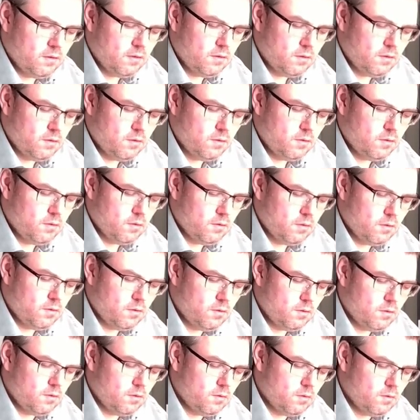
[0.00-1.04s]

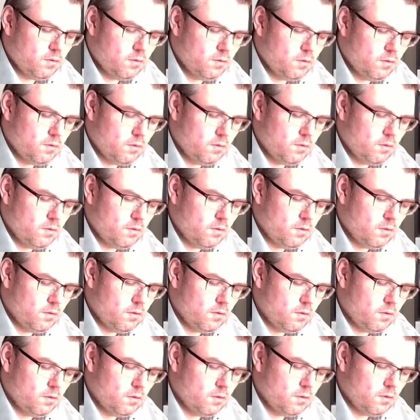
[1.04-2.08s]

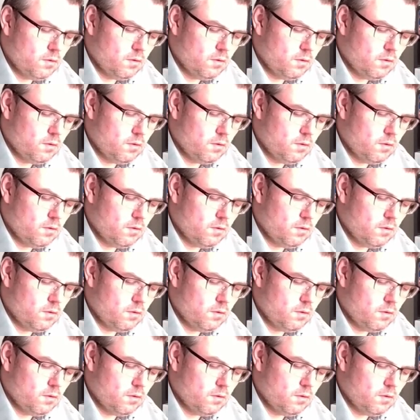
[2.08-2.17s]
(no one is talking)